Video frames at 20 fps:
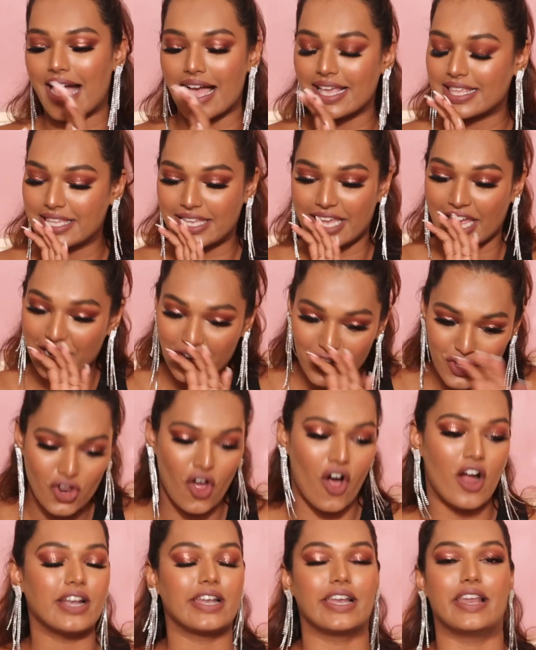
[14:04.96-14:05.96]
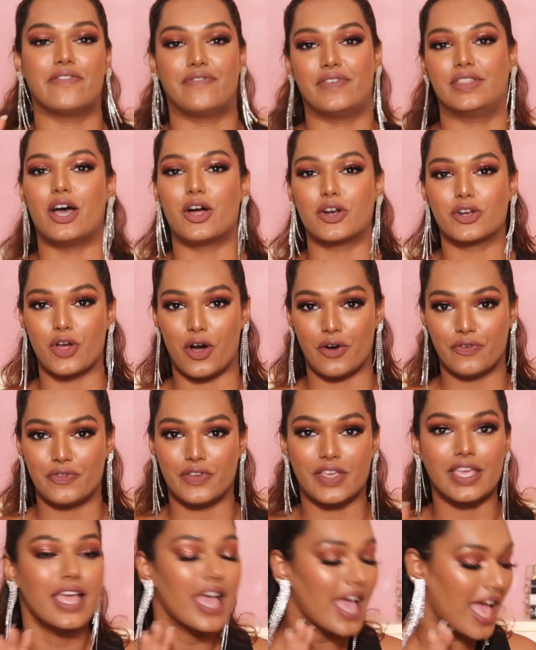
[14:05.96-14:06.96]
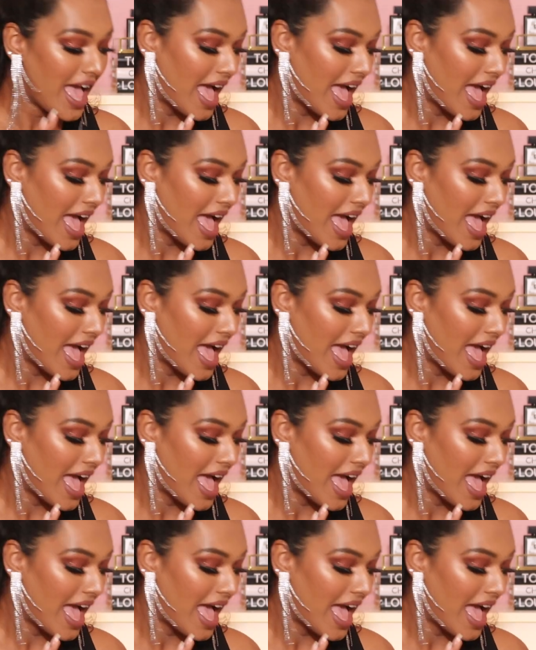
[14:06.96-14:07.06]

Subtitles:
Like I cannot live without coffee.